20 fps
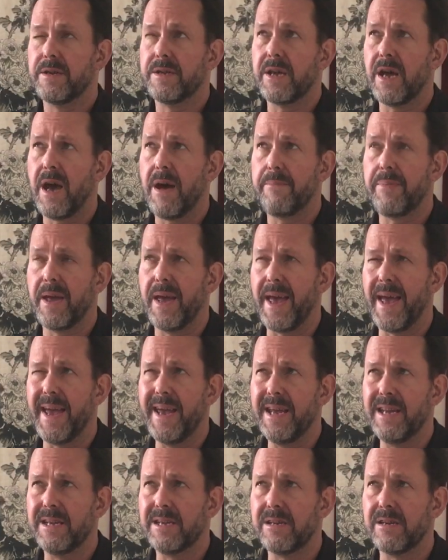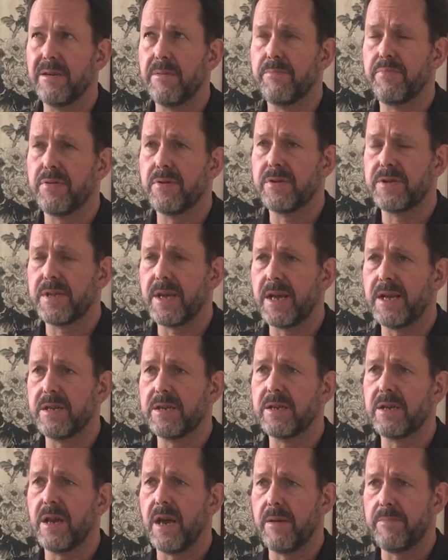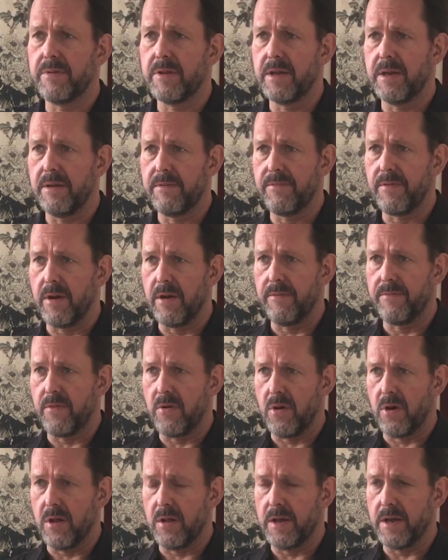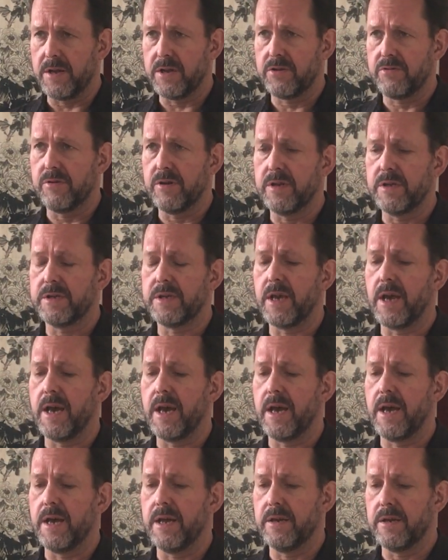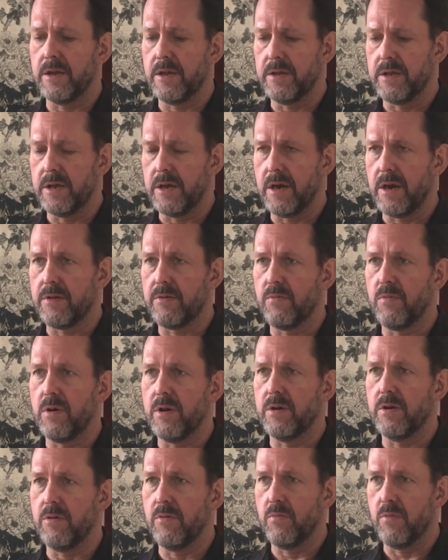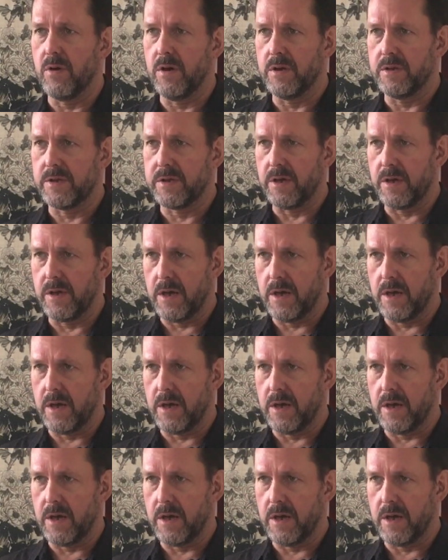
top 8%, I believe, of all entries, and the other one was